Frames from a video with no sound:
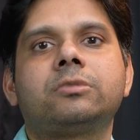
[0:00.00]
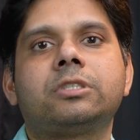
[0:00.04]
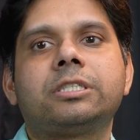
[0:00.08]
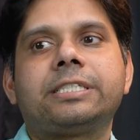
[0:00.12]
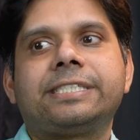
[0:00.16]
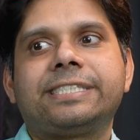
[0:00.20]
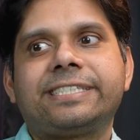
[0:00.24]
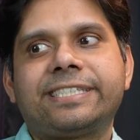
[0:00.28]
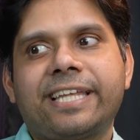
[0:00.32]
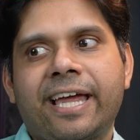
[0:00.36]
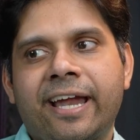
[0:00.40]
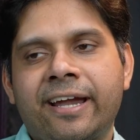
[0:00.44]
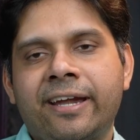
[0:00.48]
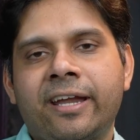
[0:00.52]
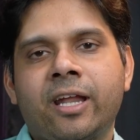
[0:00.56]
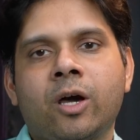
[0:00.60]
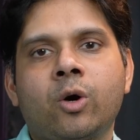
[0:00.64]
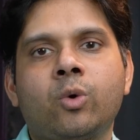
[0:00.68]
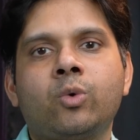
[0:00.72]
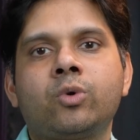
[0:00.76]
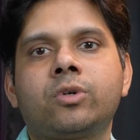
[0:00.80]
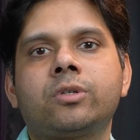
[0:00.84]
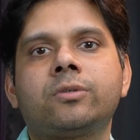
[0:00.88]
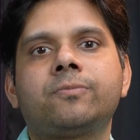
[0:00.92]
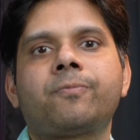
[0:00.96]
Stand
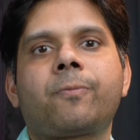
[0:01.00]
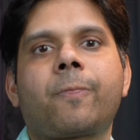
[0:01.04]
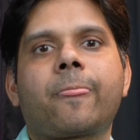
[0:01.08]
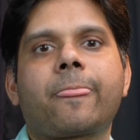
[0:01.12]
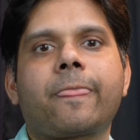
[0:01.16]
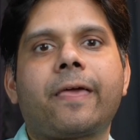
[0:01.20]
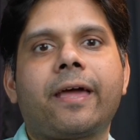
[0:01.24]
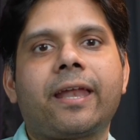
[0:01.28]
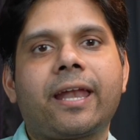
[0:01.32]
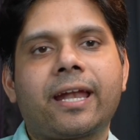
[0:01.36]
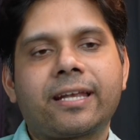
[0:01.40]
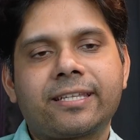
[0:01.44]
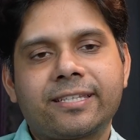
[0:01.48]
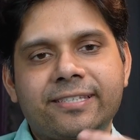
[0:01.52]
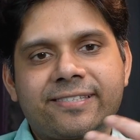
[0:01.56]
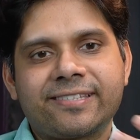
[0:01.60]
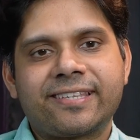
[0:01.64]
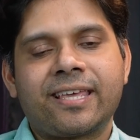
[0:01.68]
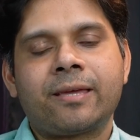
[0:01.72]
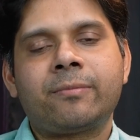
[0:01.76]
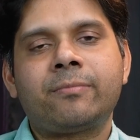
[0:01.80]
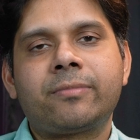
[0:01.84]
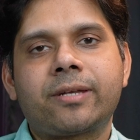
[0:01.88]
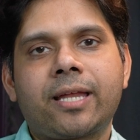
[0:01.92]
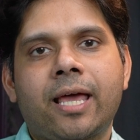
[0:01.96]
out. And at the
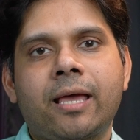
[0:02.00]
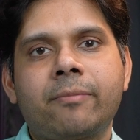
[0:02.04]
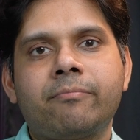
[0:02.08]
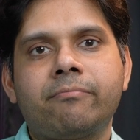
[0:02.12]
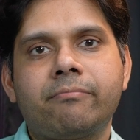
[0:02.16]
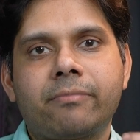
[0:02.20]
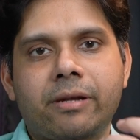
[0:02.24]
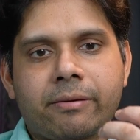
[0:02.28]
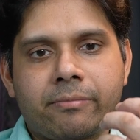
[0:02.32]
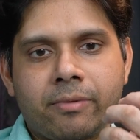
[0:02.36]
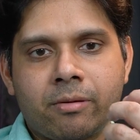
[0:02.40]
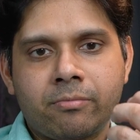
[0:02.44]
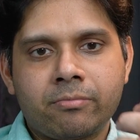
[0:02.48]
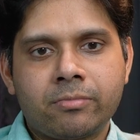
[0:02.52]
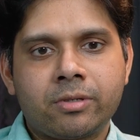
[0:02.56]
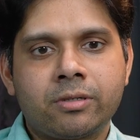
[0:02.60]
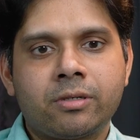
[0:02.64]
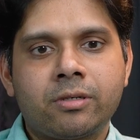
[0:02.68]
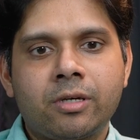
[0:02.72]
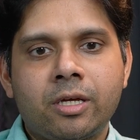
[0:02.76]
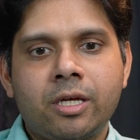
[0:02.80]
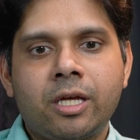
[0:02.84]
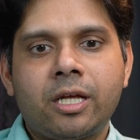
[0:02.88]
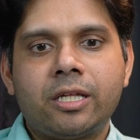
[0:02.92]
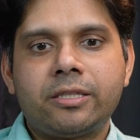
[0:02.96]
same time,
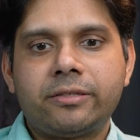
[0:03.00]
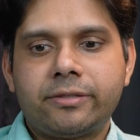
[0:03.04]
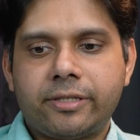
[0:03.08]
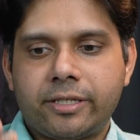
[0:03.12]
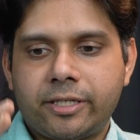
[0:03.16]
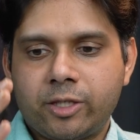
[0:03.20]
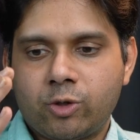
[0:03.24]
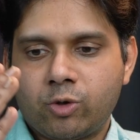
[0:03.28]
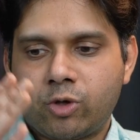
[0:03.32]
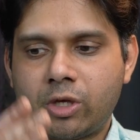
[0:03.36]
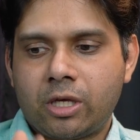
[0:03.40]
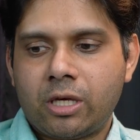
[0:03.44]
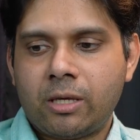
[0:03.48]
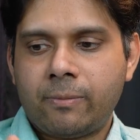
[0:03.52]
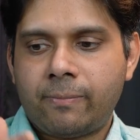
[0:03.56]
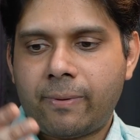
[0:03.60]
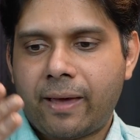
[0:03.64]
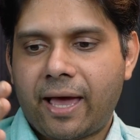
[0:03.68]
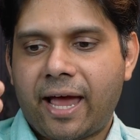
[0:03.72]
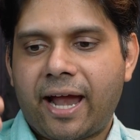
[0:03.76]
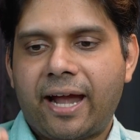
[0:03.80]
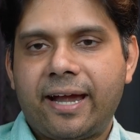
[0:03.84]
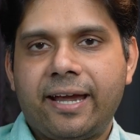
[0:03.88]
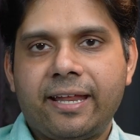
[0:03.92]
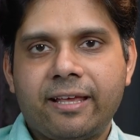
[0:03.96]
remember that you keep
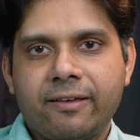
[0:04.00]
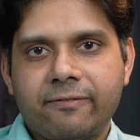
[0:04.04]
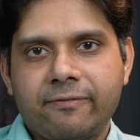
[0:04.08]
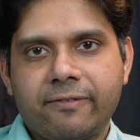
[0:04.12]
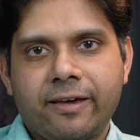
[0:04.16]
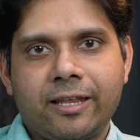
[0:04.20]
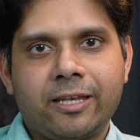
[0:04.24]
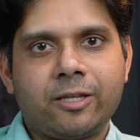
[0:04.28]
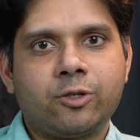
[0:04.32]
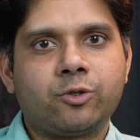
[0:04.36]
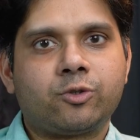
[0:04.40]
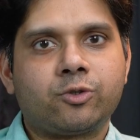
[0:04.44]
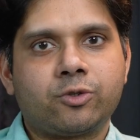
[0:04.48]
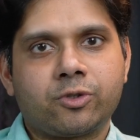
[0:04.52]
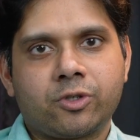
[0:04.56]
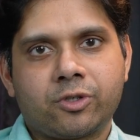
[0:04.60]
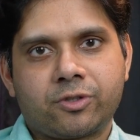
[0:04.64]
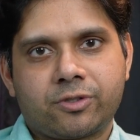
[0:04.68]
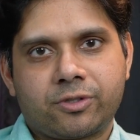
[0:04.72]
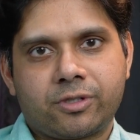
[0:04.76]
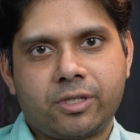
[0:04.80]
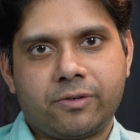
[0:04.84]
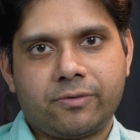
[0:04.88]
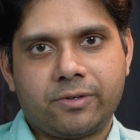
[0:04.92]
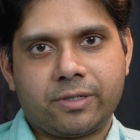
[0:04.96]
adding value to your
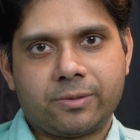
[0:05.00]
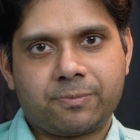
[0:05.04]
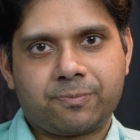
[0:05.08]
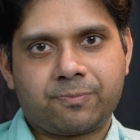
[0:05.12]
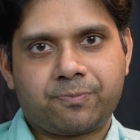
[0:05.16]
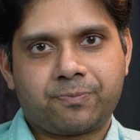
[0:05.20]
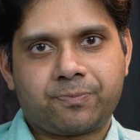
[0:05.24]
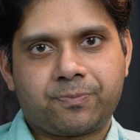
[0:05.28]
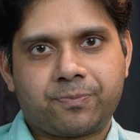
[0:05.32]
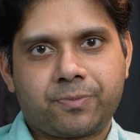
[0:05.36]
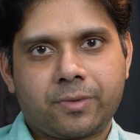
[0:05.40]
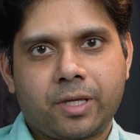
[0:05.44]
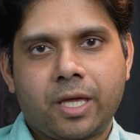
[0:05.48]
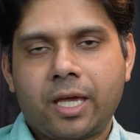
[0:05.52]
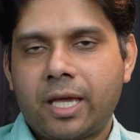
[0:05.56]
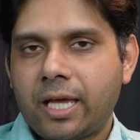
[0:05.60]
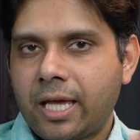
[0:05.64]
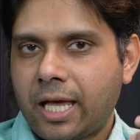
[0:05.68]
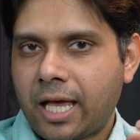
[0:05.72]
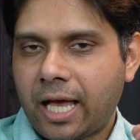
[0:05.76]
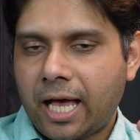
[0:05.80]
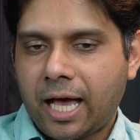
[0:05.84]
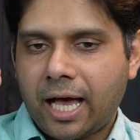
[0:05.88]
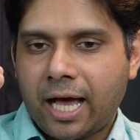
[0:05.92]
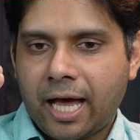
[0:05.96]
CV.
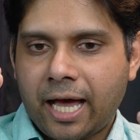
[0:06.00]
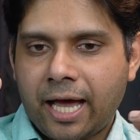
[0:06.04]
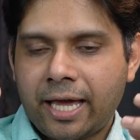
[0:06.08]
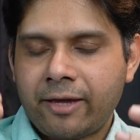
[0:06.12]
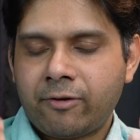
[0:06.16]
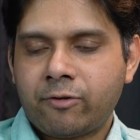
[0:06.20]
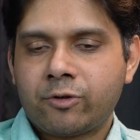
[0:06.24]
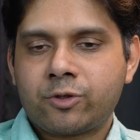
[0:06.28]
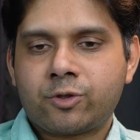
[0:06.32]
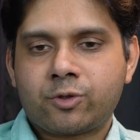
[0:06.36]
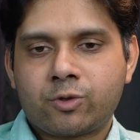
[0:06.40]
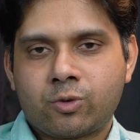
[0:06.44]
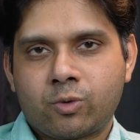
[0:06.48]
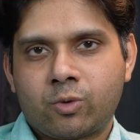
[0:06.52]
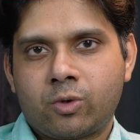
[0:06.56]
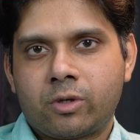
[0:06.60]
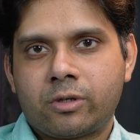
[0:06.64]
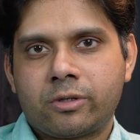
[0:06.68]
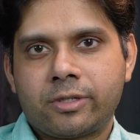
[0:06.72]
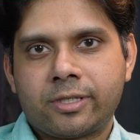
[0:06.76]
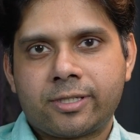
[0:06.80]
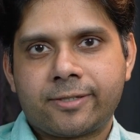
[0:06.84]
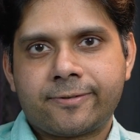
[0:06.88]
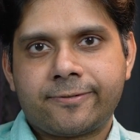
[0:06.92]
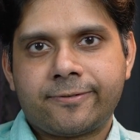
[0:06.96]
I was
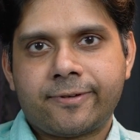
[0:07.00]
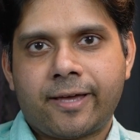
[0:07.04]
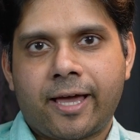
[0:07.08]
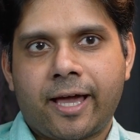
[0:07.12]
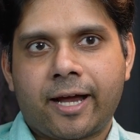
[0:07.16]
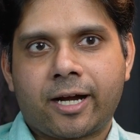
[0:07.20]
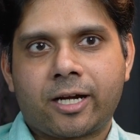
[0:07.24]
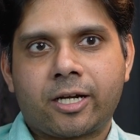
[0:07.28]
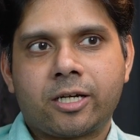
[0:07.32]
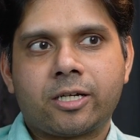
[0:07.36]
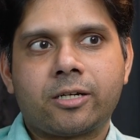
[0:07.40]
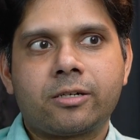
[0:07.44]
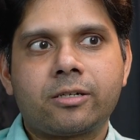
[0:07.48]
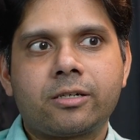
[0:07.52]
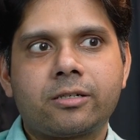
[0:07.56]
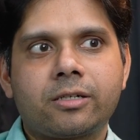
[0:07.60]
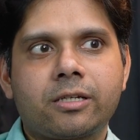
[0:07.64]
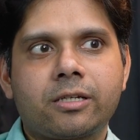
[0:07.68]
told this fact